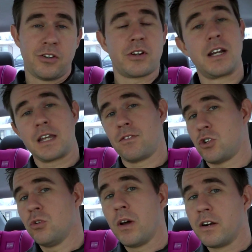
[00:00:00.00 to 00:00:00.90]
so they're going to give
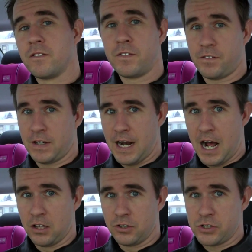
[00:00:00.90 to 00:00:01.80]
you
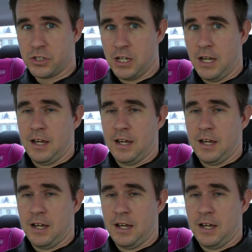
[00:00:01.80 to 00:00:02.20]
$250.